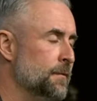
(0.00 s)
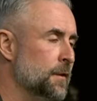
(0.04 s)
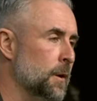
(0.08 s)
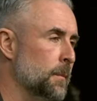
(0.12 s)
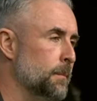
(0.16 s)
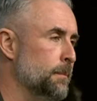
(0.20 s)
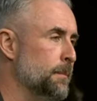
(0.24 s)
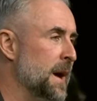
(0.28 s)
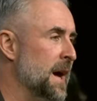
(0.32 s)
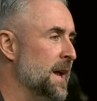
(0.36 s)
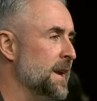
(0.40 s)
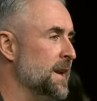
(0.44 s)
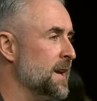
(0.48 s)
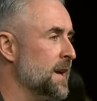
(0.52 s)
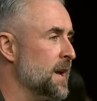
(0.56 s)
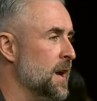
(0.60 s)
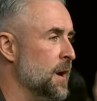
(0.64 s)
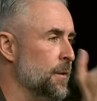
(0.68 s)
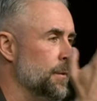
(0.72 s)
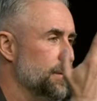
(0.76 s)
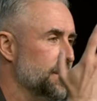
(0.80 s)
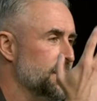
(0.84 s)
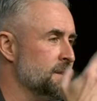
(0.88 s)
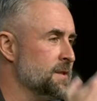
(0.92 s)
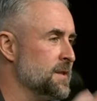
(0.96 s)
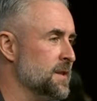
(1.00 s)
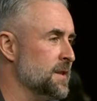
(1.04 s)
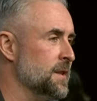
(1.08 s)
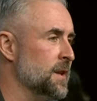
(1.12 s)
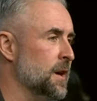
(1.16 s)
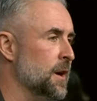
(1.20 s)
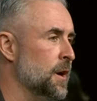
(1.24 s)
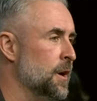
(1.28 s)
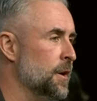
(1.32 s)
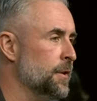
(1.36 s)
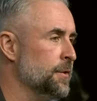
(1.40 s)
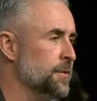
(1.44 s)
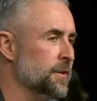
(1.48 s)
their body count is in the
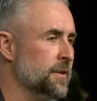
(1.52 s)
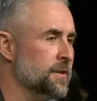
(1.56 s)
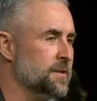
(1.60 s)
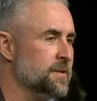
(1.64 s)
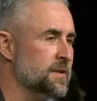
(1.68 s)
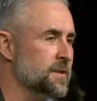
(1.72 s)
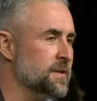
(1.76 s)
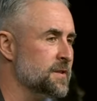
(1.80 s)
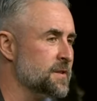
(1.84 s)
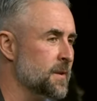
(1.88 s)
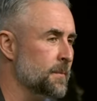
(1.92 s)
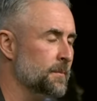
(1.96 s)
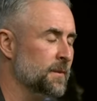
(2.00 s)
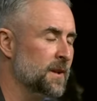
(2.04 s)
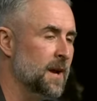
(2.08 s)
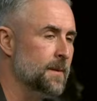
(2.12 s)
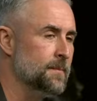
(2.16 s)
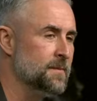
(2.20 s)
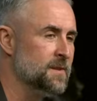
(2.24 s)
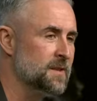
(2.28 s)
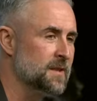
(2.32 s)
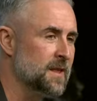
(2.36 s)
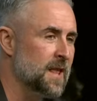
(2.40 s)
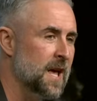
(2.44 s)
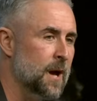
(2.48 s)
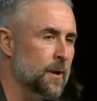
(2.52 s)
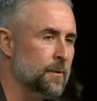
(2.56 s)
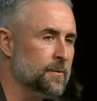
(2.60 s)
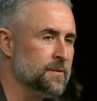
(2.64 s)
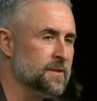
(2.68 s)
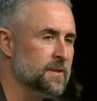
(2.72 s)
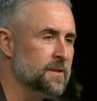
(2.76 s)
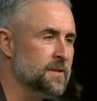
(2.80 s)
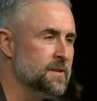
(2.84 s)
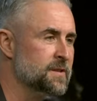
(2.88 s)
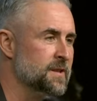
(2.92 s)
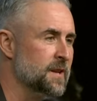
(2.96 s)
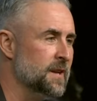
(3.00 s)
hundreds and sometimes
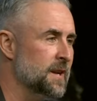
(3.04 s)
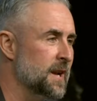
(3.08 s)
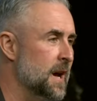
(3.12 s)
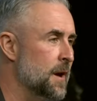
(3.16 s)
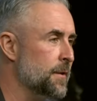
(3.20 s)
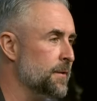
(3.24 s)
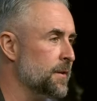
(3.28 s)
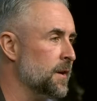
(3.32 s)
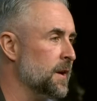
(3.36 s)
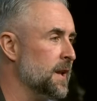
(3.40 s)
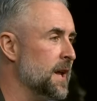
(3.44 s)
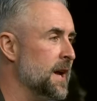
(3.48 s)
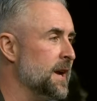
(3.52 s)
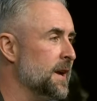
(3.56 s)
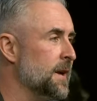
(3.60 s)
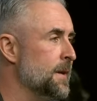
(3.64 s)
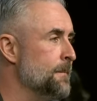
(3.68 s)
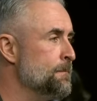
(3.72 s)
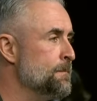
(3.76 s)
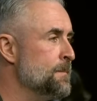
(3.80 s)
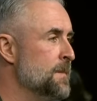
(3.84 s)
thousands, and now they're like,